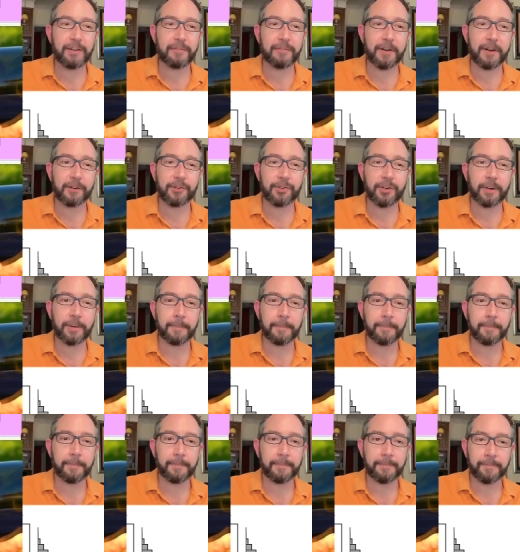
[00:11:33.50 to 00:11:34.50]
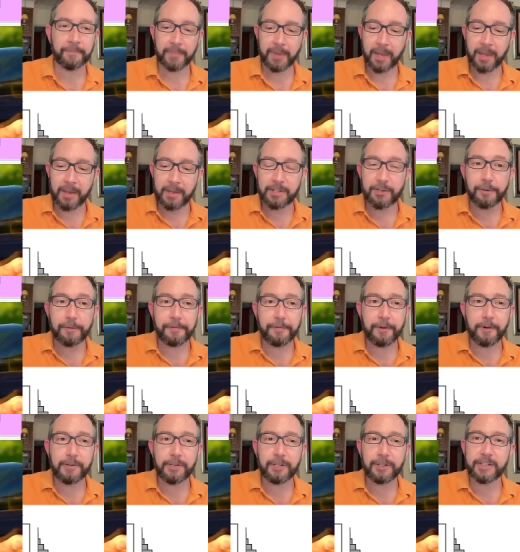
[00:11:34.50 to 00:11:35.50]
function. So
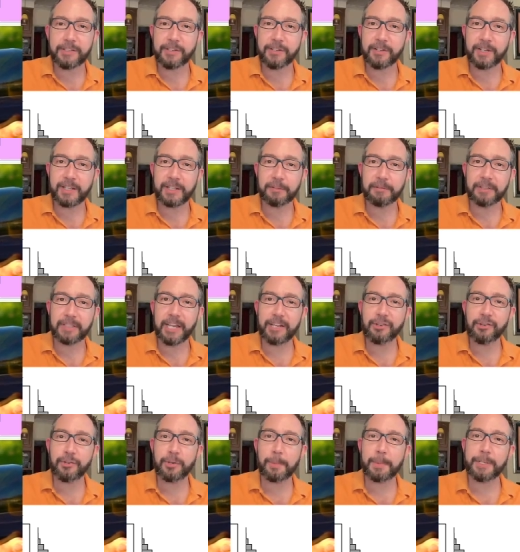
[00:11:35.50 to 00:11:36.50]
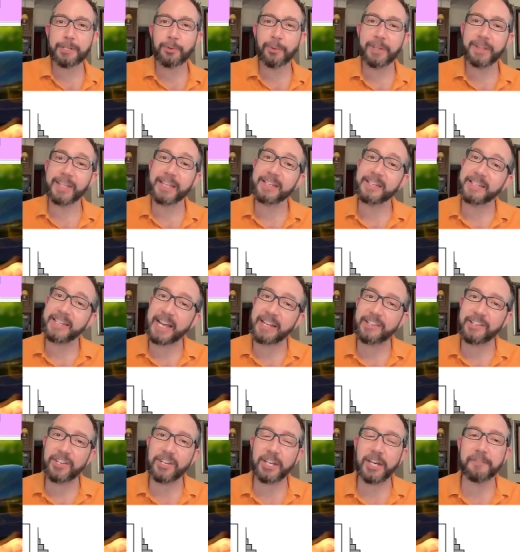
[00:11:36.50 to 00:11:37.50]
first, let's look at the relationship between the
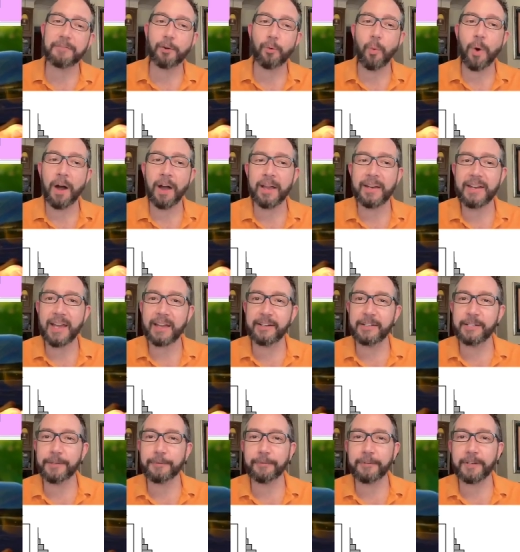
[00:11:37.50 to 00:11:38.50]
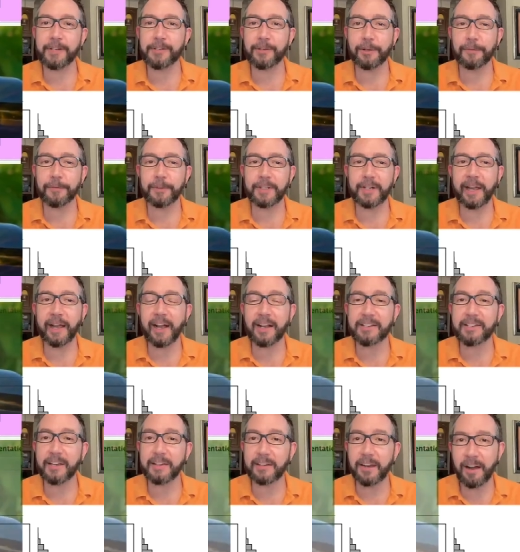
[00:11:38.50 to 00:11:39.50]
density of a wine and its free sulfur
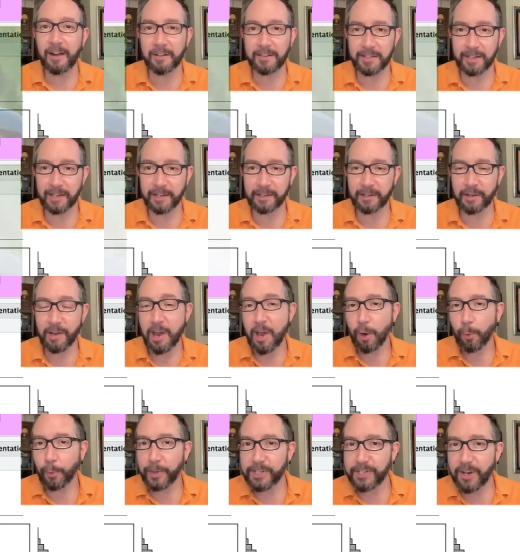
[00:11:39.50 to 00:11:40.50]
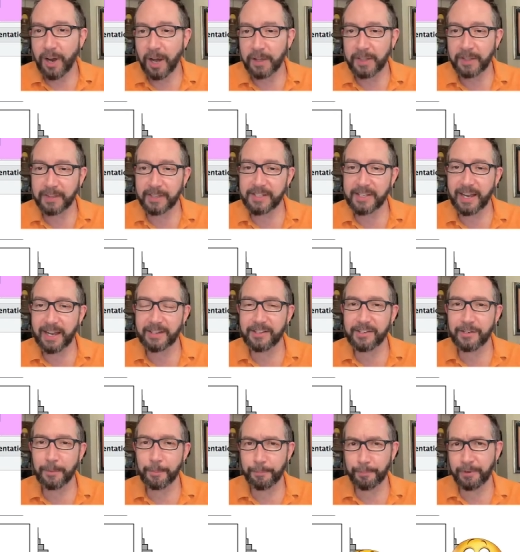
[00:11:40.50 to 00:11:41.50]
dioxide content. We saw that this had
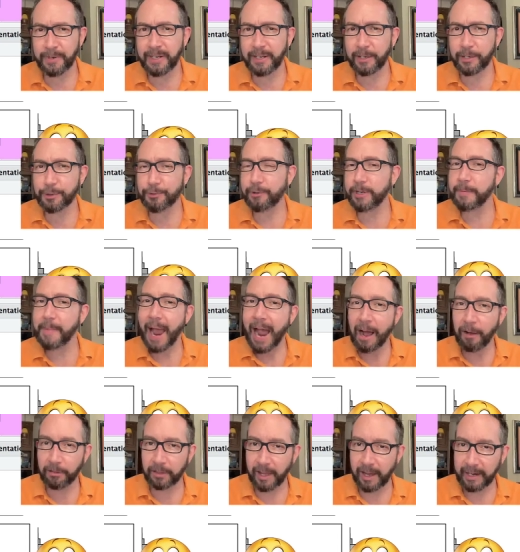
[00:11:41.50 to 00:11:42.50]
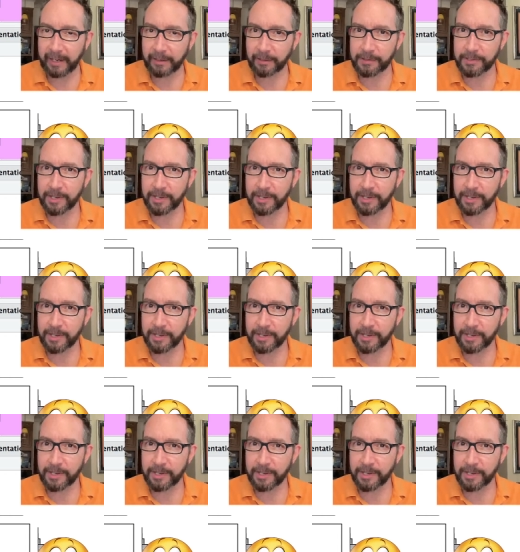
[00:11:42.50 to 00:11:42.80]
some pretty extreme outliers,